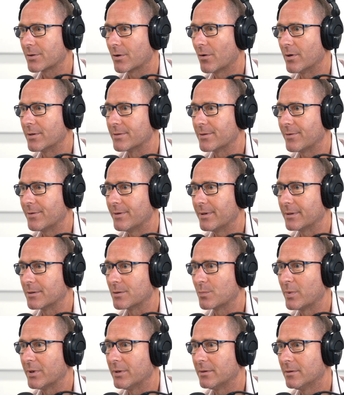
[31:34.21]
kinds of things.
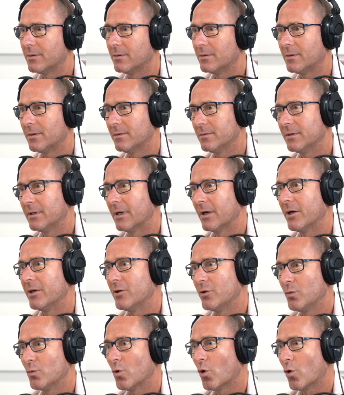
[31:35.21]
But you know,
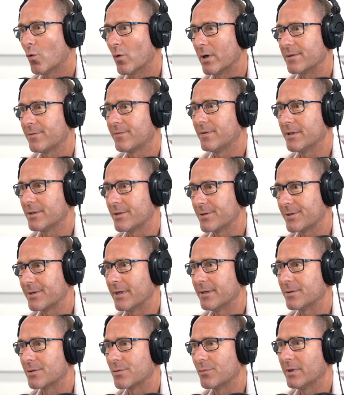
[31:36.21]
you always finish a
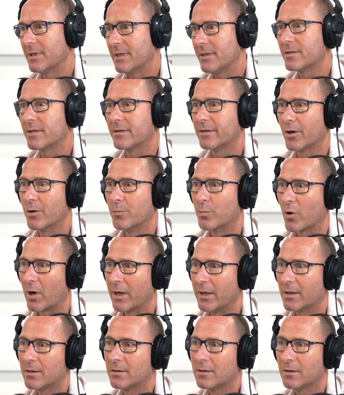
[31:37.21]
sentence with "it's a
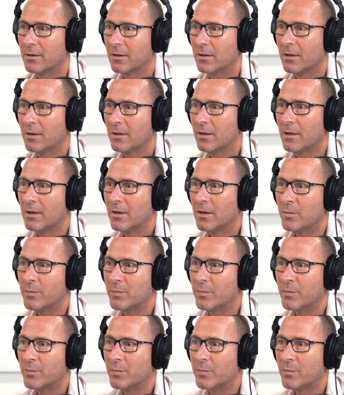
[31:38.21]
no-brainer." Yeah, that's right.